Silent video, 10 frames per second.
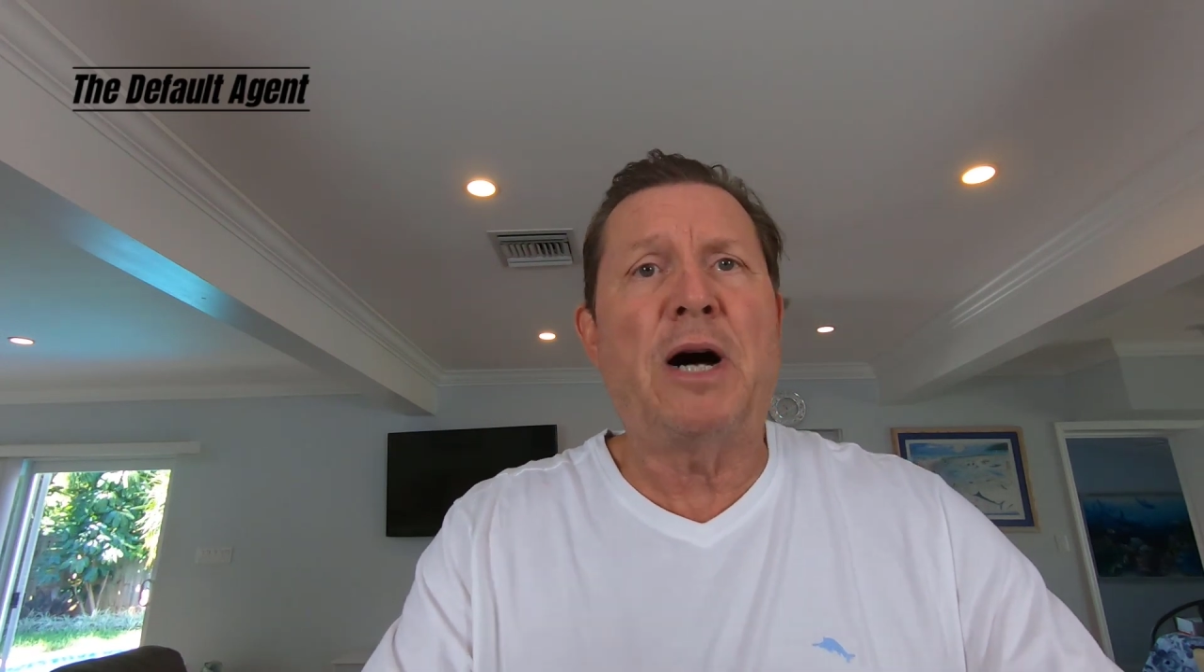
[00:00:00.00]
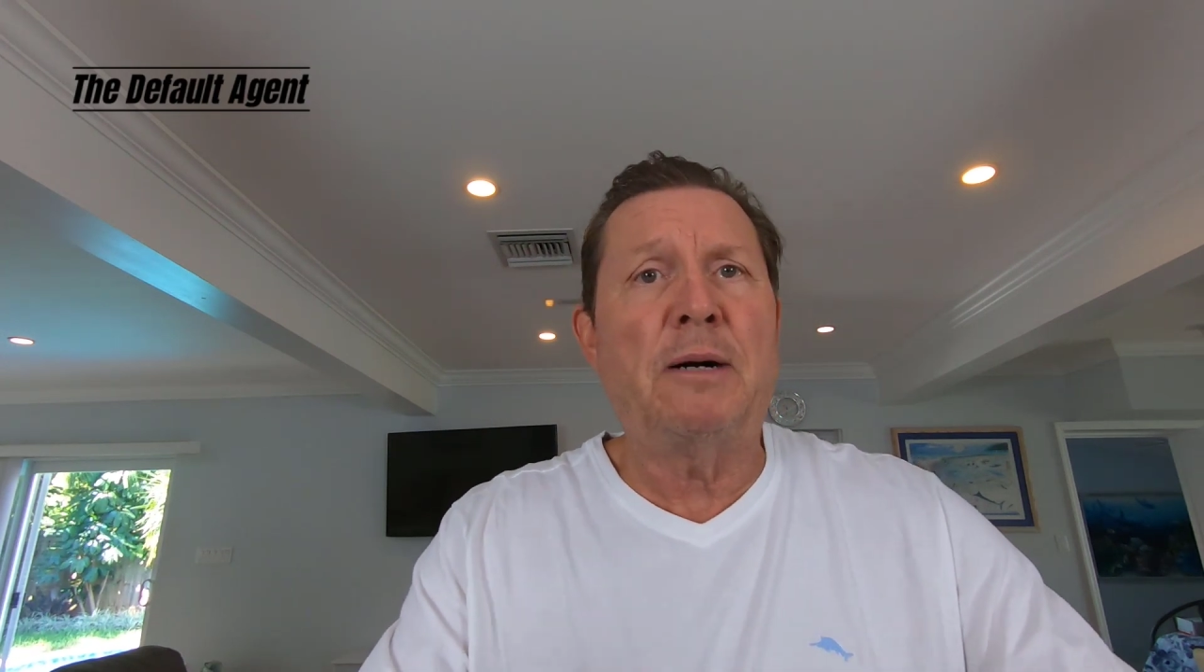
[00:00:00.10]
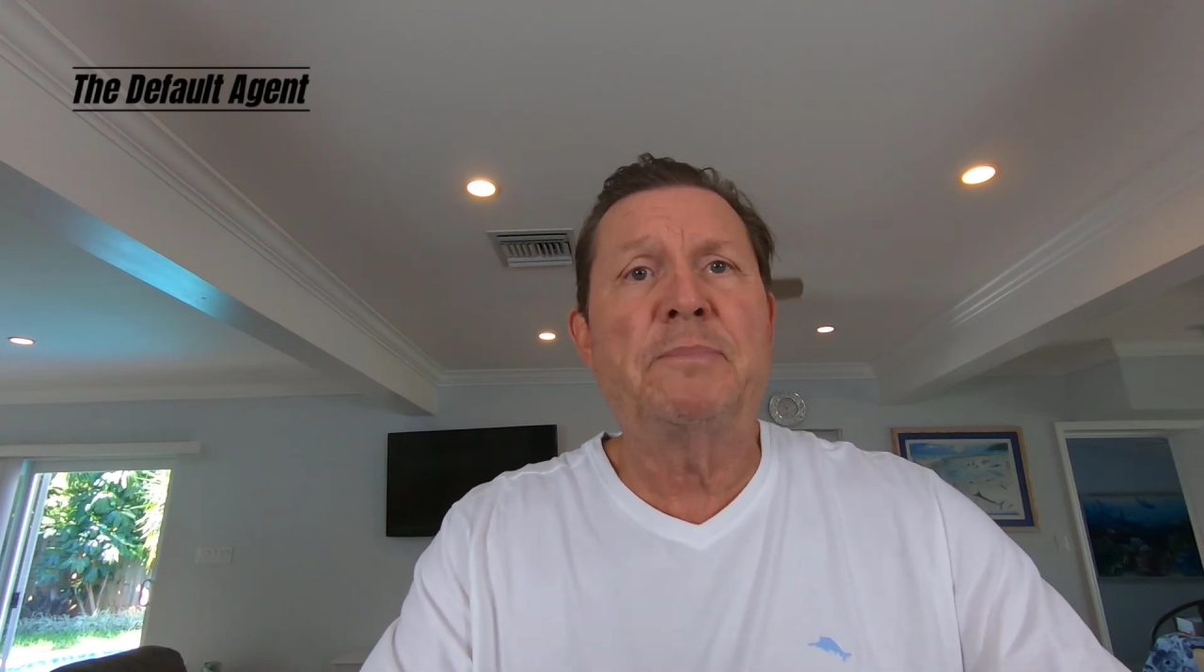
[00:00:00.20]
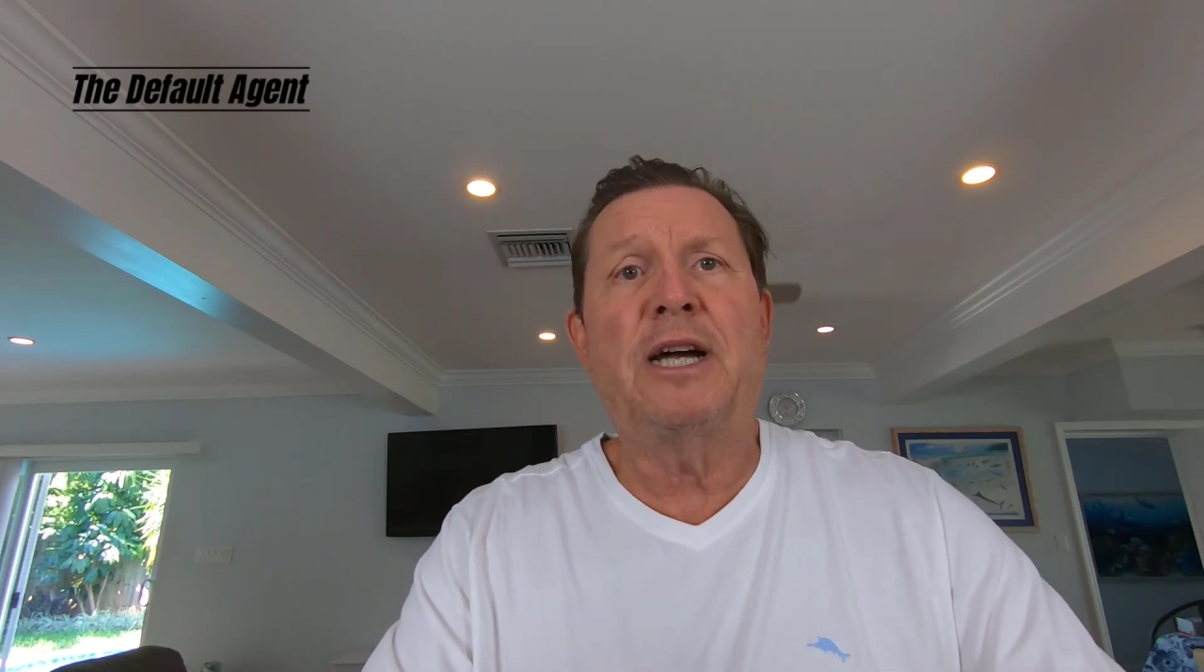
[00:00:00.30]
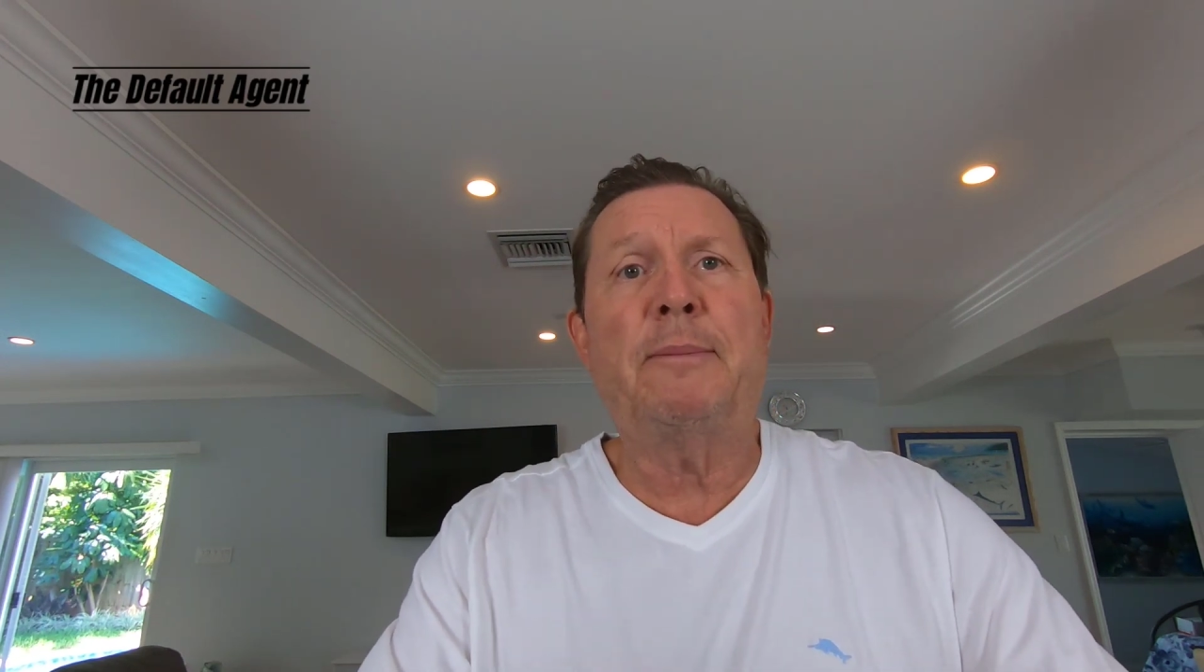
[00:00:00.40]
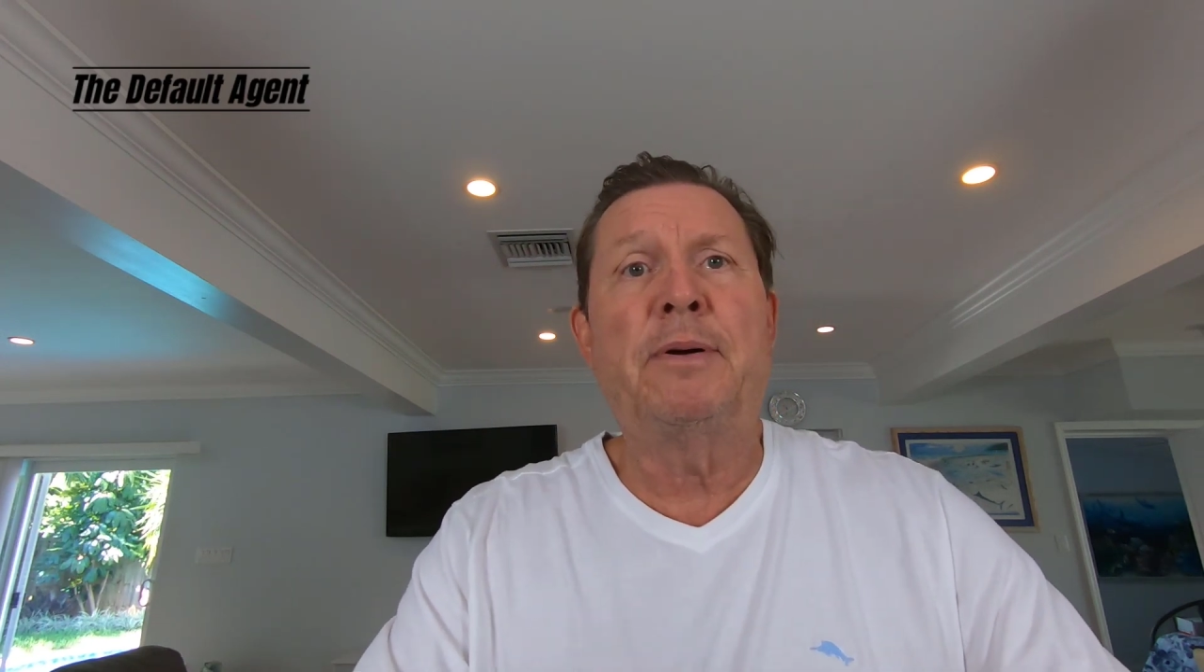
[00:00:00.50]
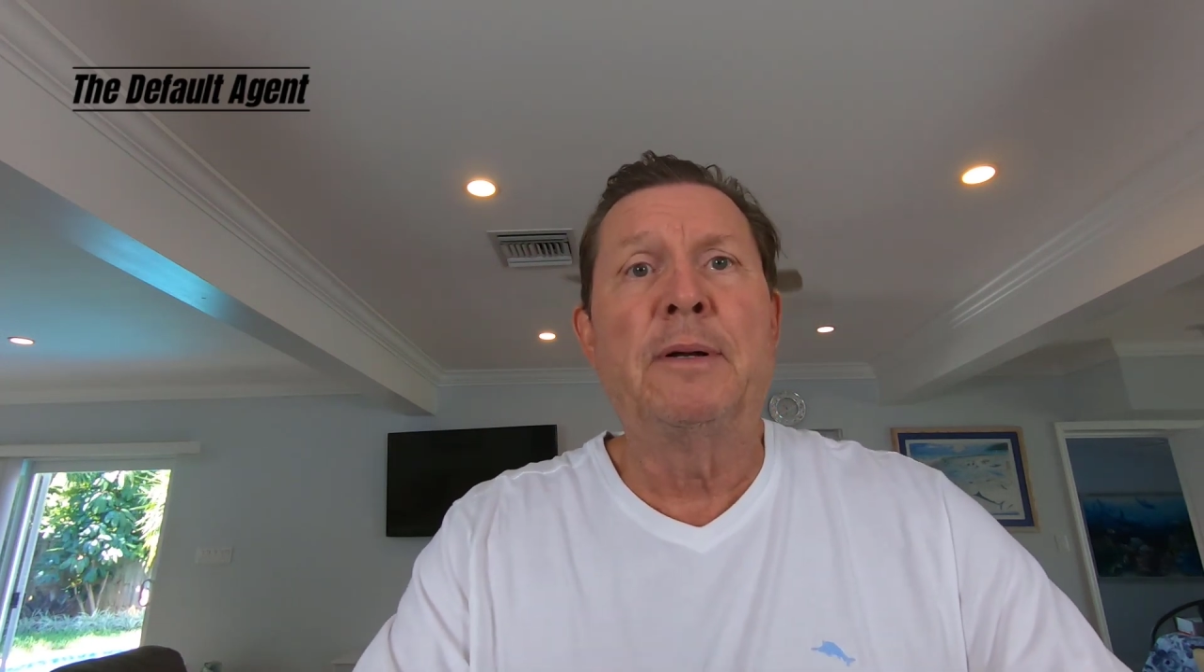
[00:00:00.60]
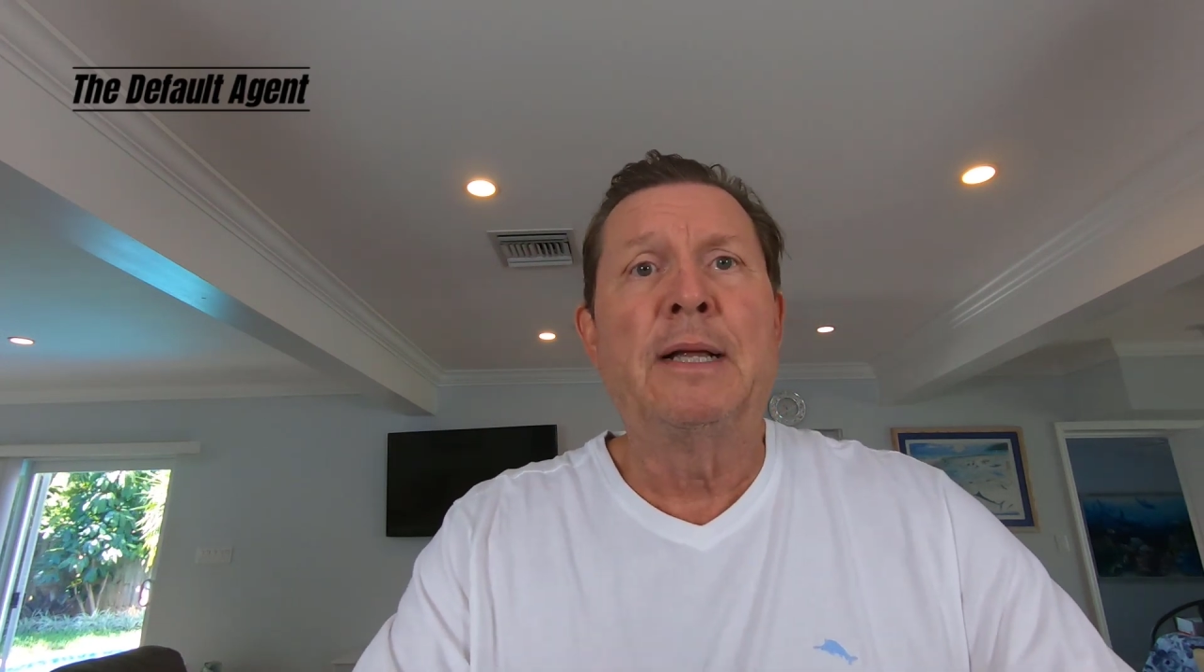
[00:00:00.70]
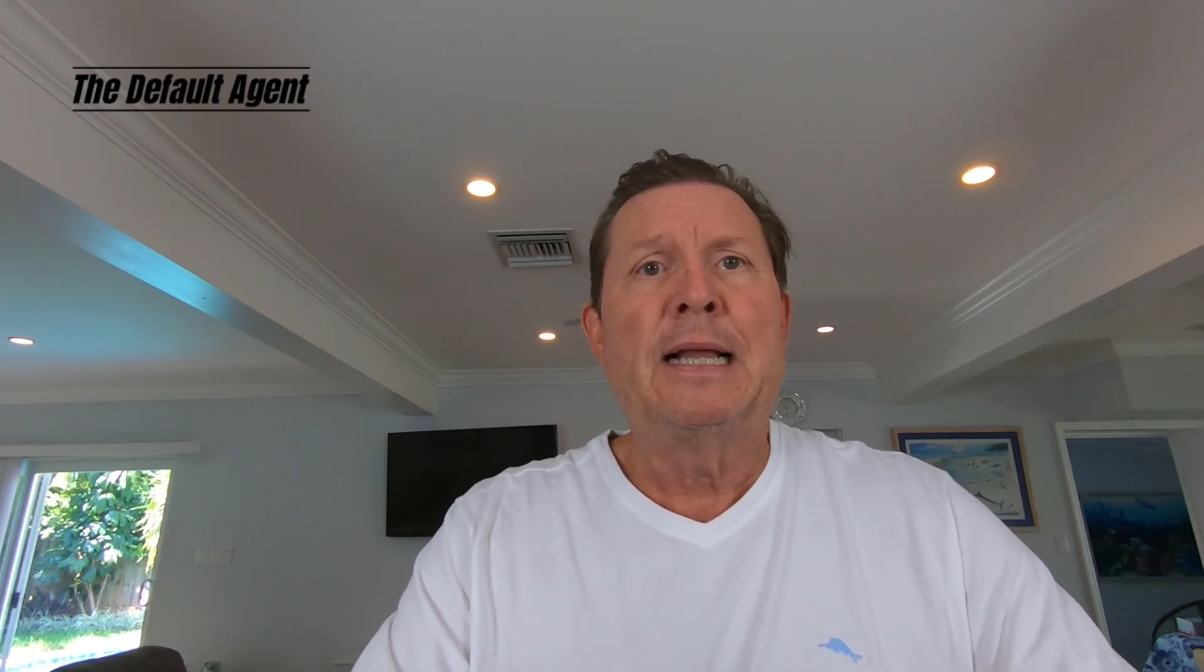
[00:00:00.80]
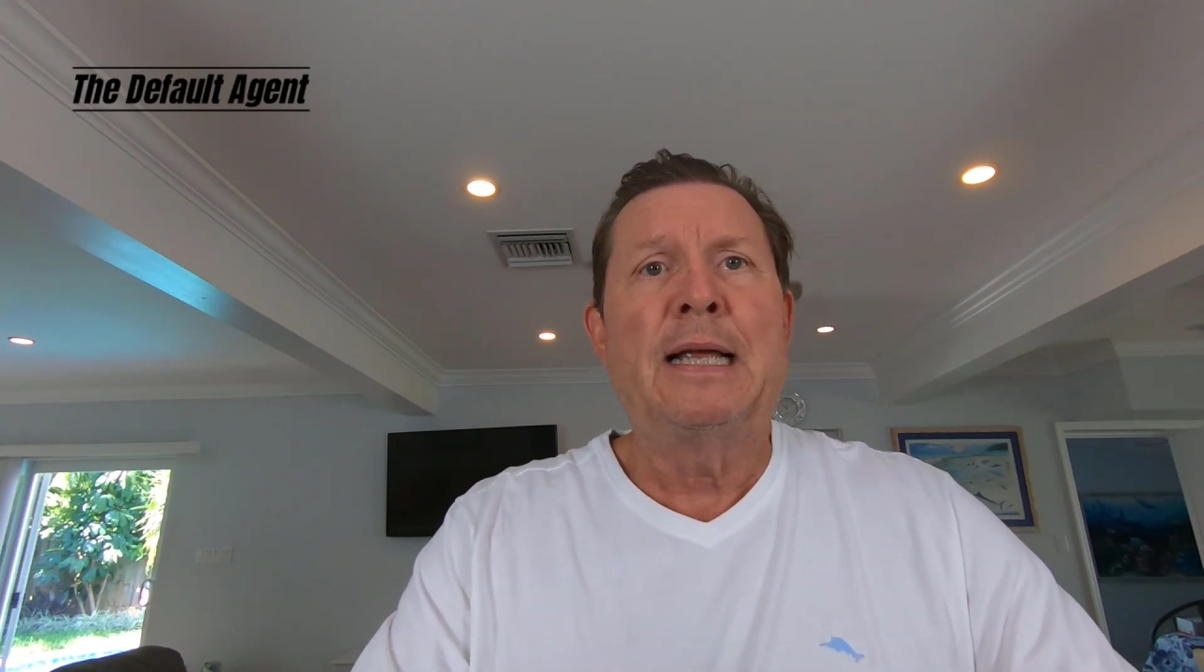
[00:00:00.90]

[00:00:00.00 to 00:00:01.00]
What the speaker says: pumped up